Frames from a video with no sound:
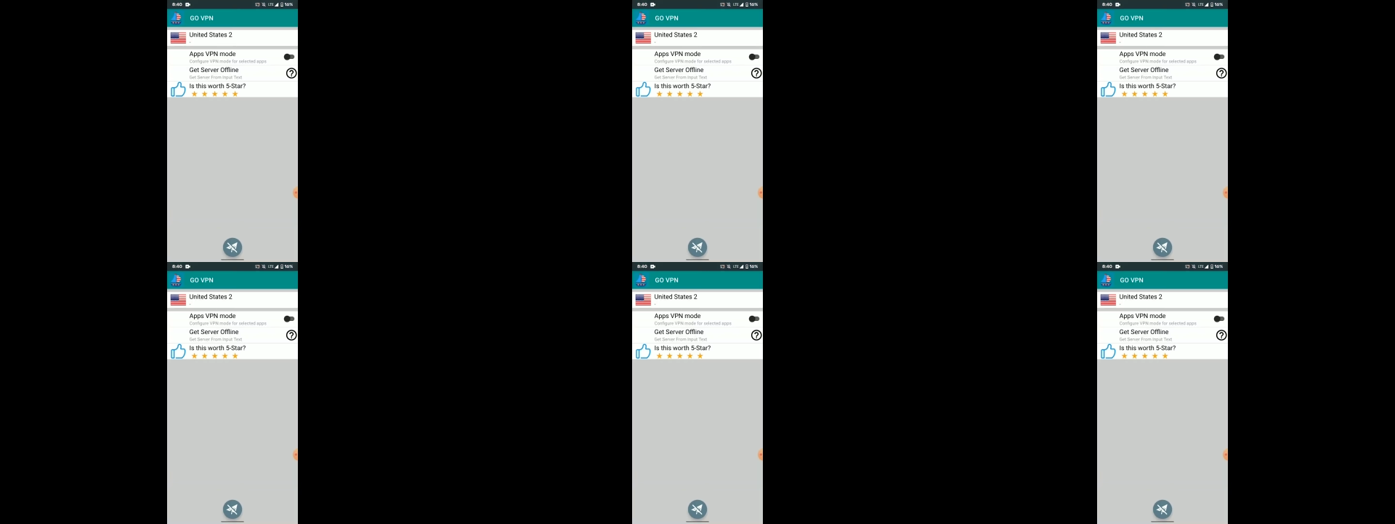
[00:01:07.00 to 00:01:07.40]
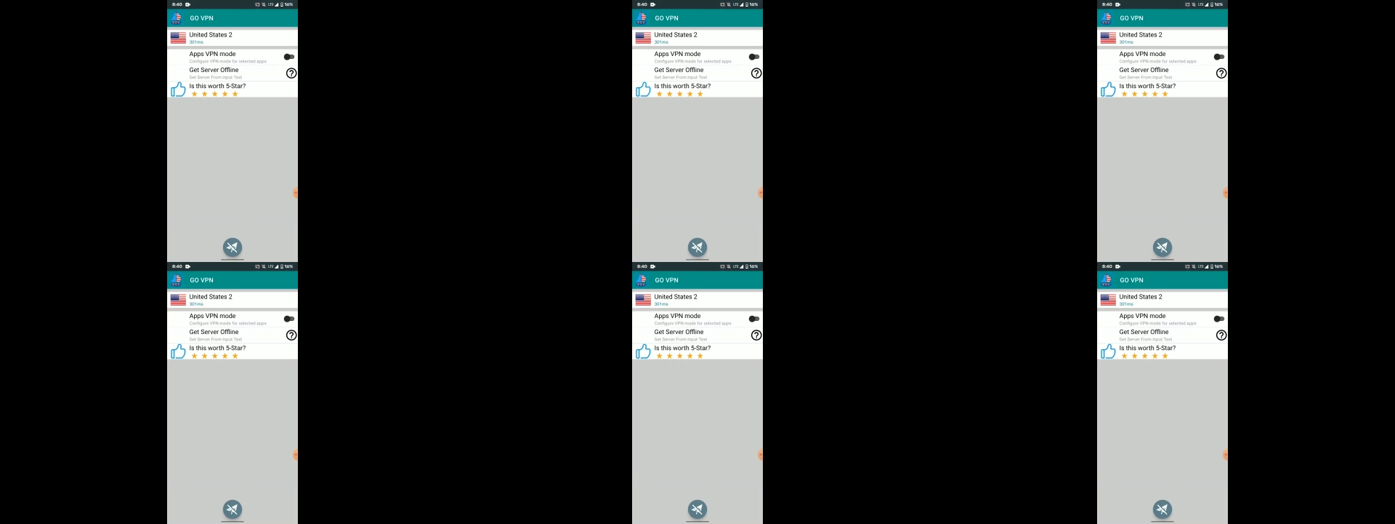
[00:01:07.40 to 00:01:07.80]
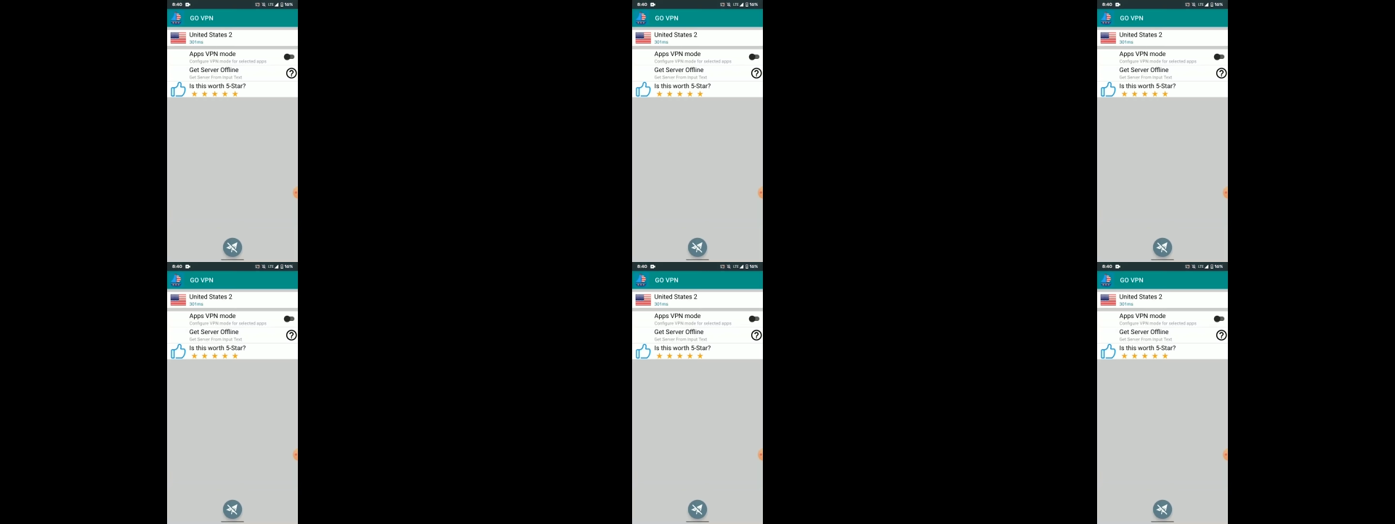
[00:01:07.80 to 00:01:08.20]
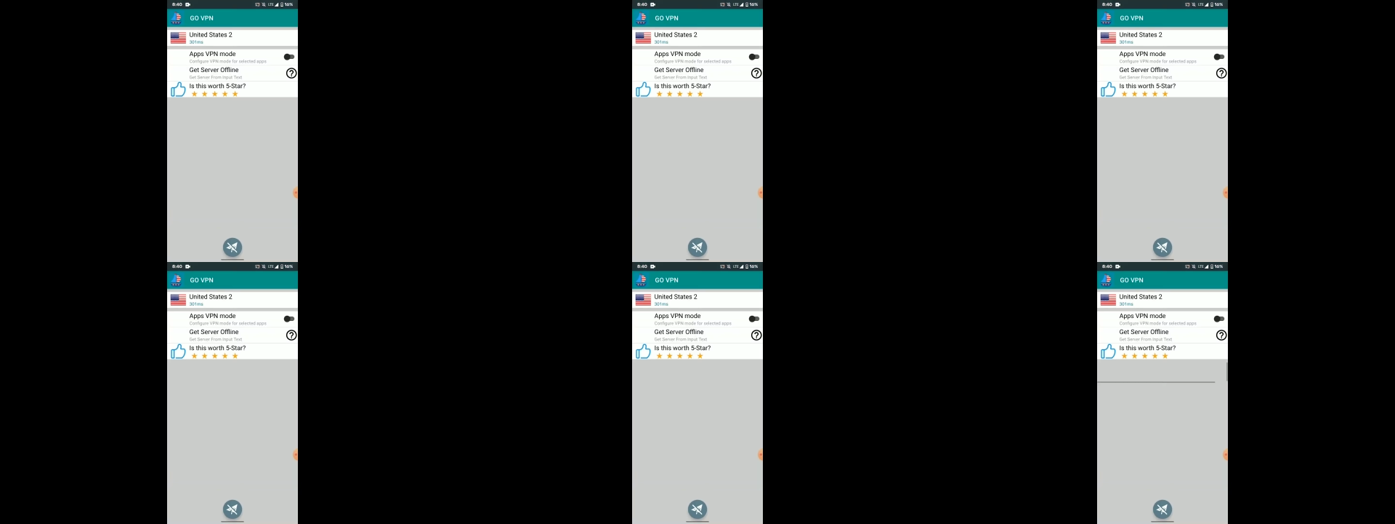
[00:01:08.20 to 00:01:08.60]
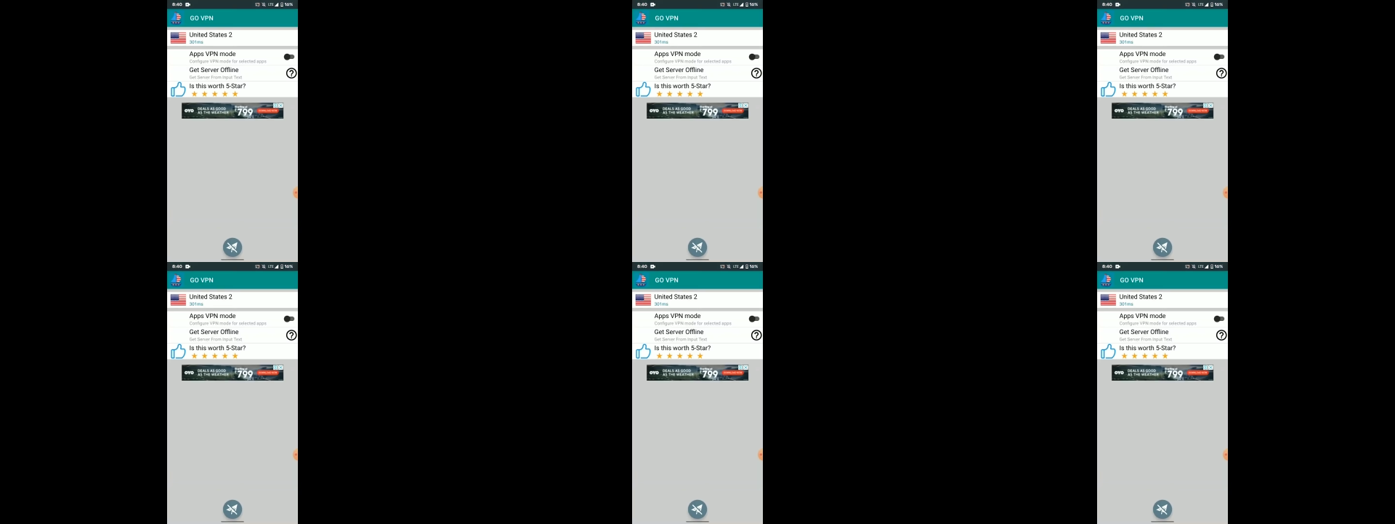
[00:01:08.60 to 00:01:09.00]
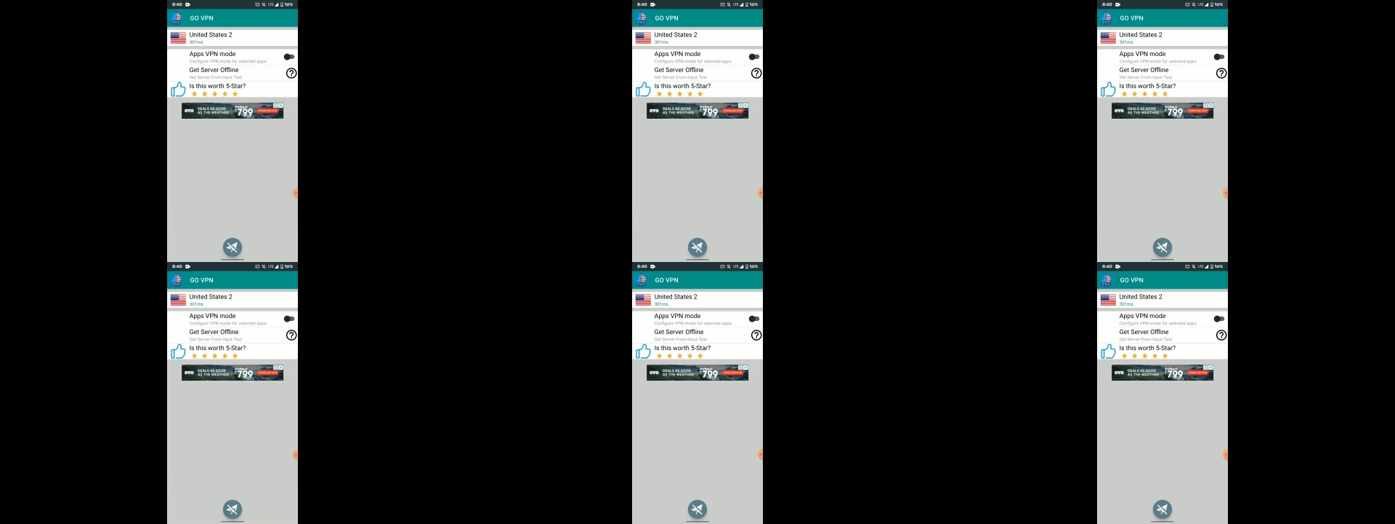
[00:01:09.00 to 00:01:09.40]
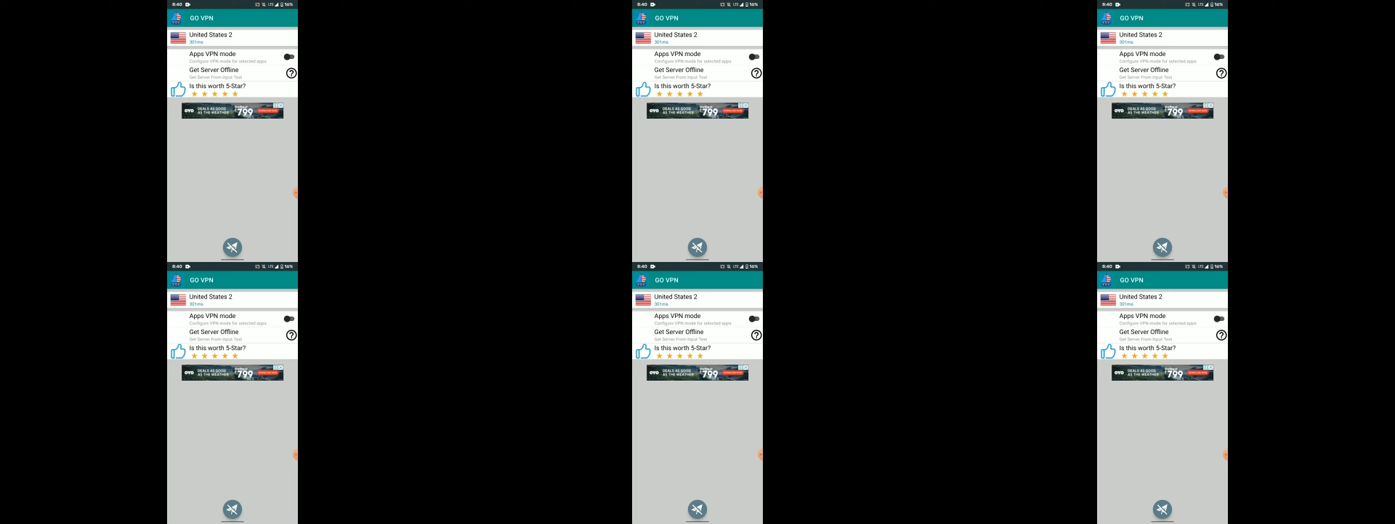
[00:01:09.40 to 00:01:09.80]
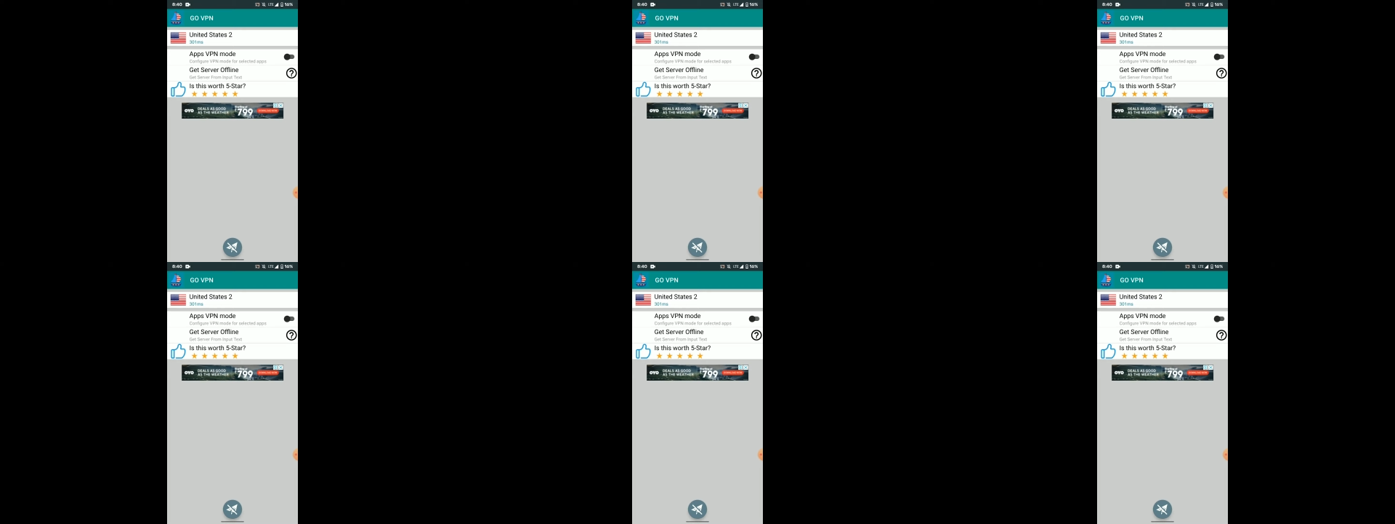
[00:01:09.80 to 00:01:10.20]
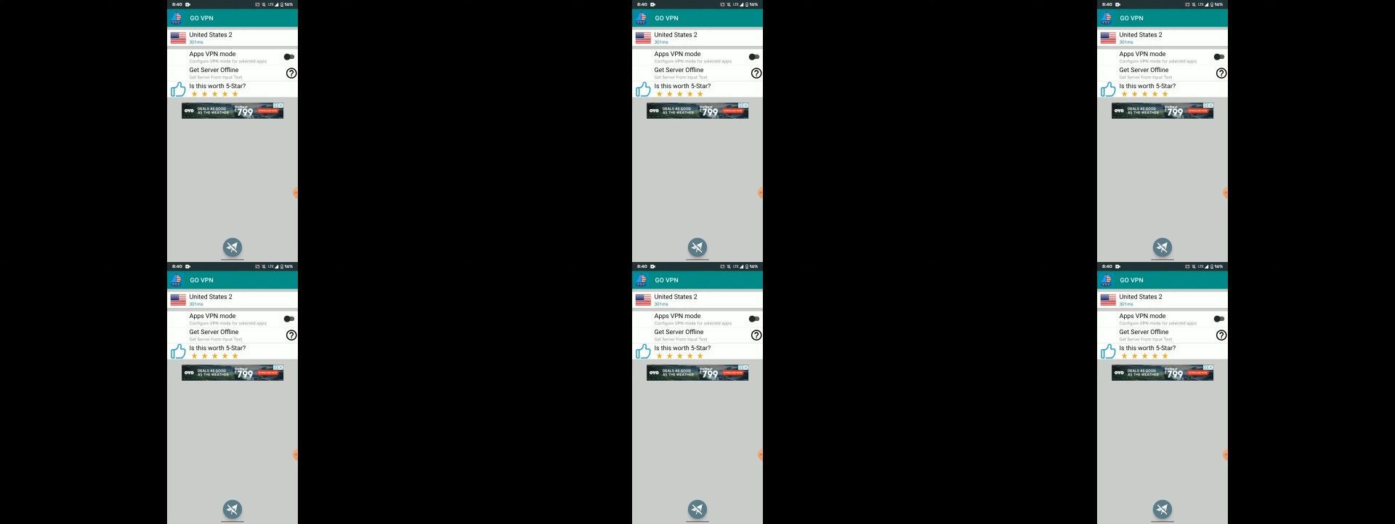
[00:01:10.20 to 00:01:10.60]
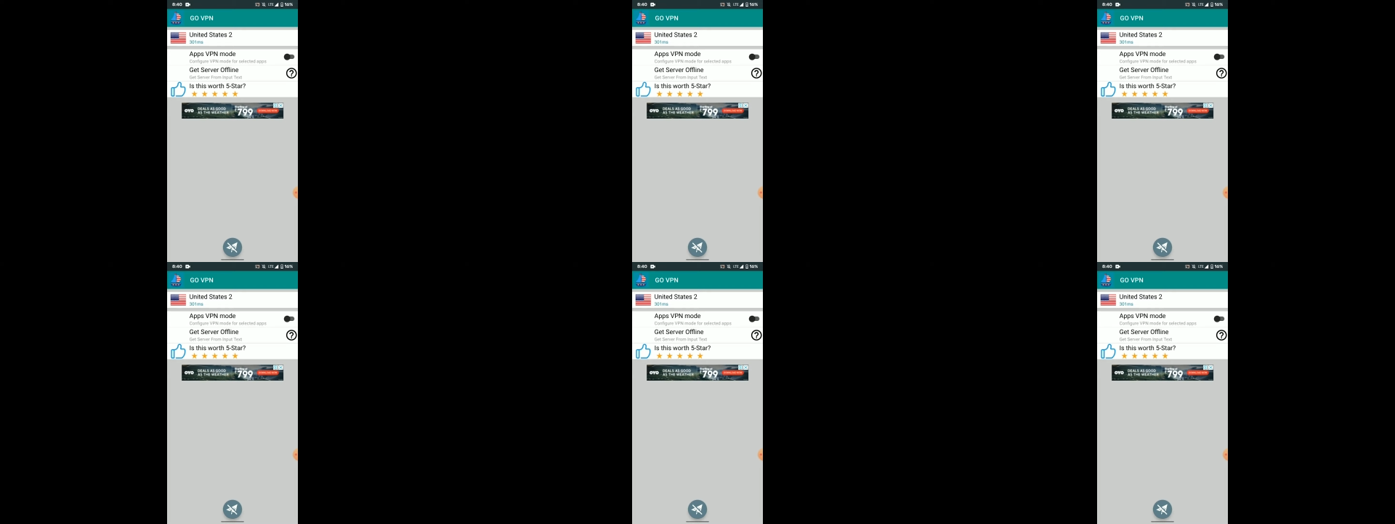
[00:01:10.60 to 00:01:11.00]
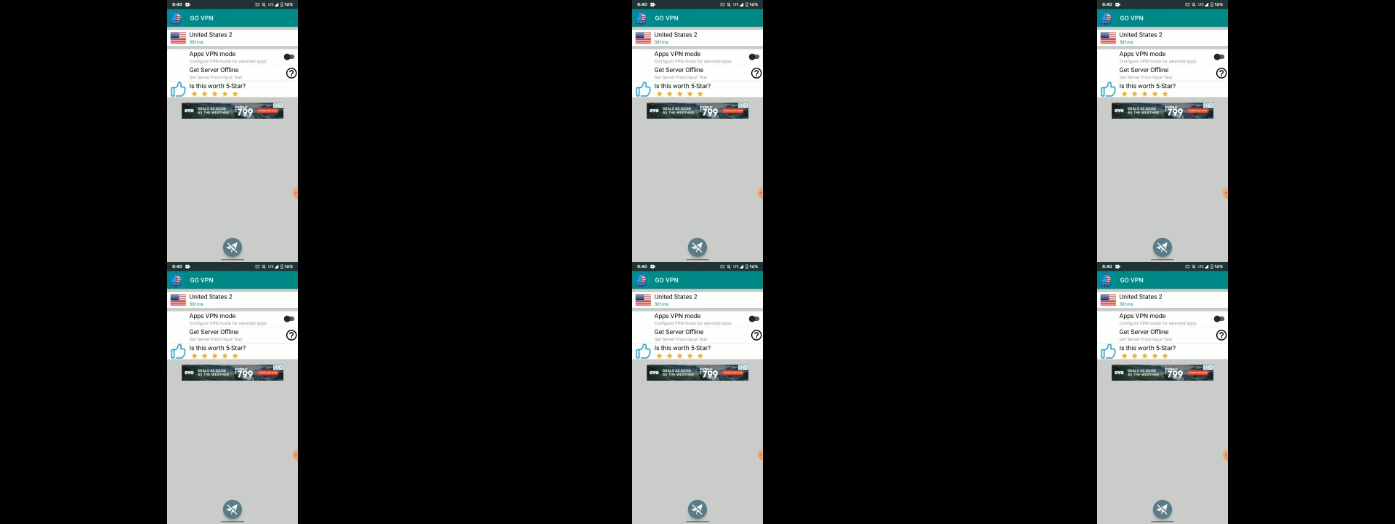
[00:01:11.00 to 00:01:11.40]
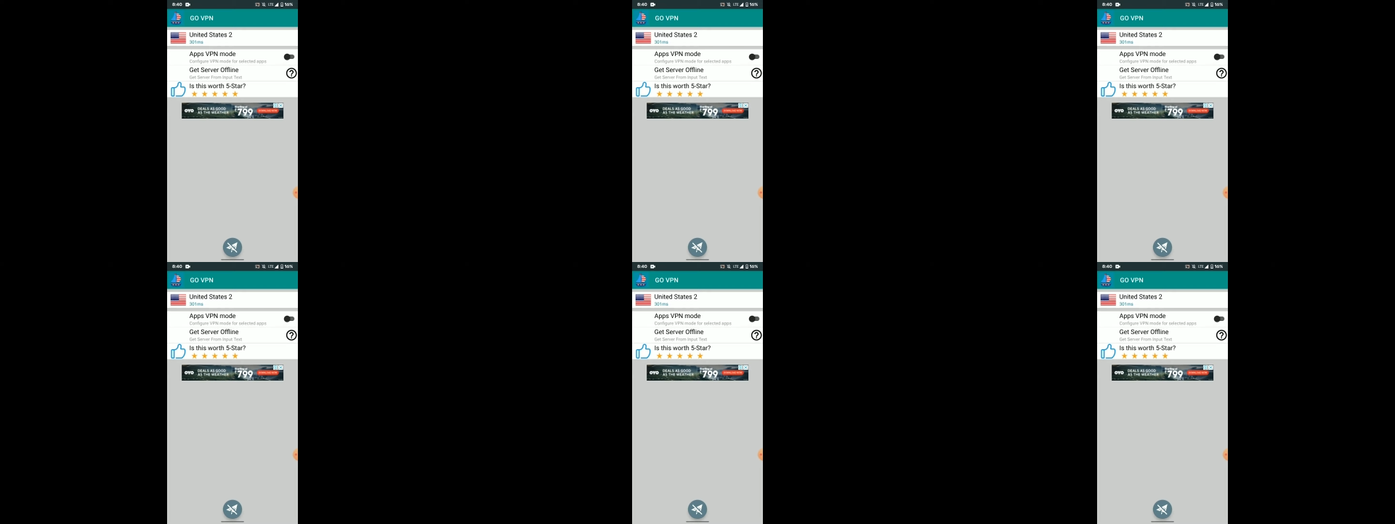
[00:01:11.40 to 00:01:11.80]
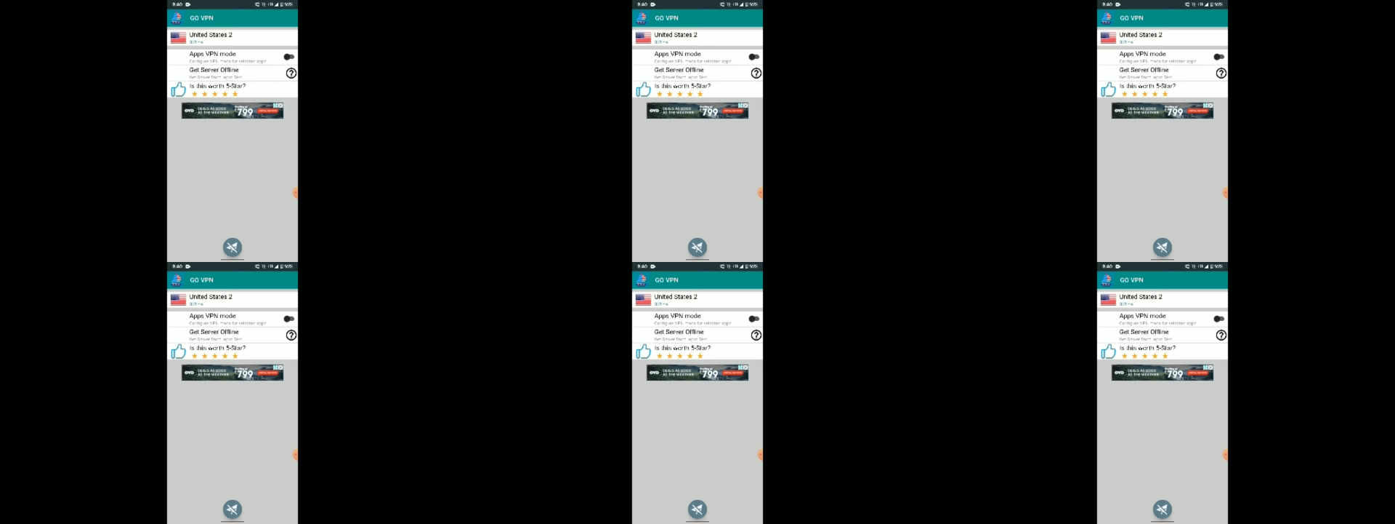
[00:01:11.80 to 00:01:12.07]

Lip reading: [unreadable: no face in view]